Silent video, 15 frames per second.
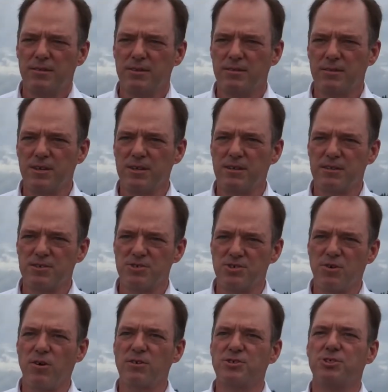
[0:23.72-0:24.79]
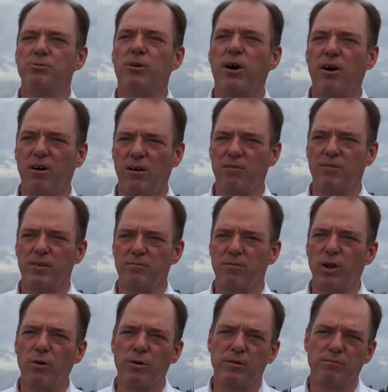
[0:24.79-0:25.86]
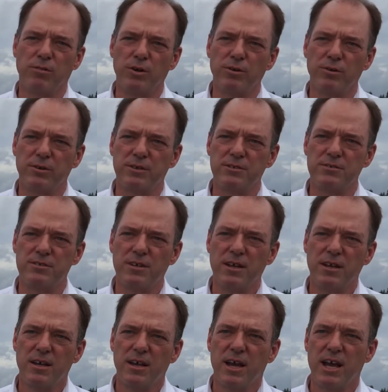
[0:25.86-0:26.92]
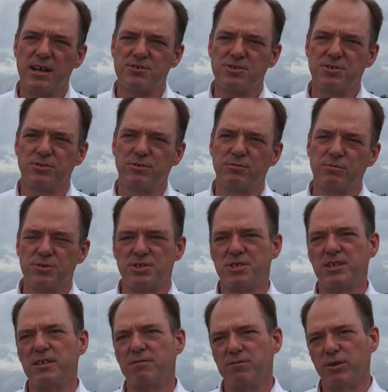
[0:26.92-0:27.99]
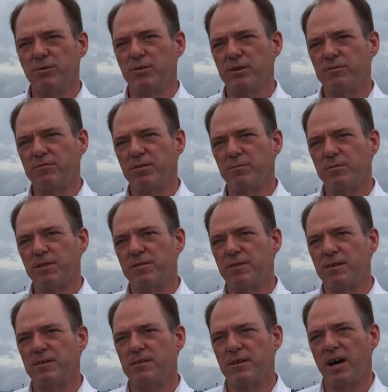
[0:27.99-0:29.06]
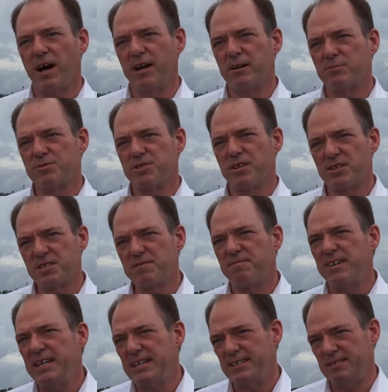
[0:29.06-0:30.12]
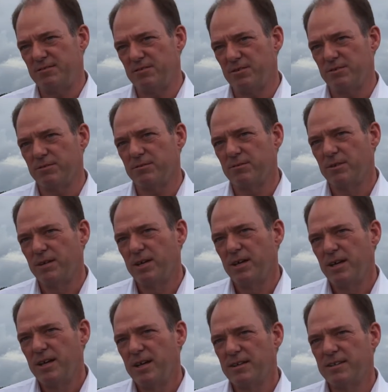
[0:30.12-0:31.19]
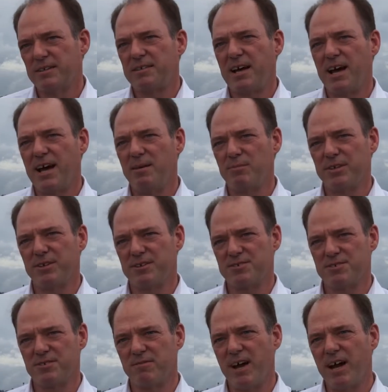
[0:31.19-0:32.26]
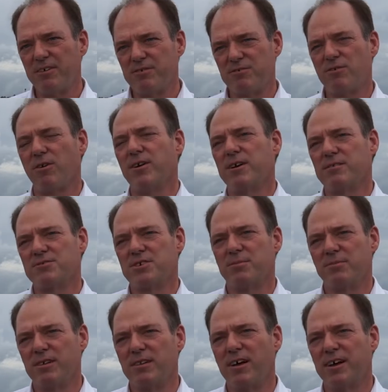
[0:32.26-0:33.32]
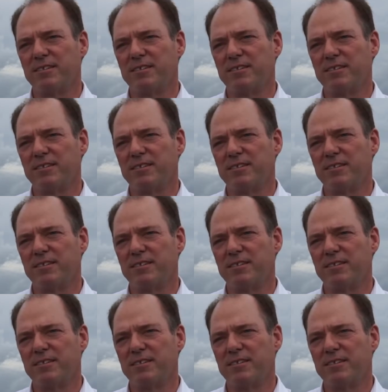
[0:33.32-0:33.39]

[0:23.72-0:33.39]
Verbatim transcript: The thing that starts you off in flowing fluid has to receive fluid from the items that it's feeding to. And the timeliness of how you crank something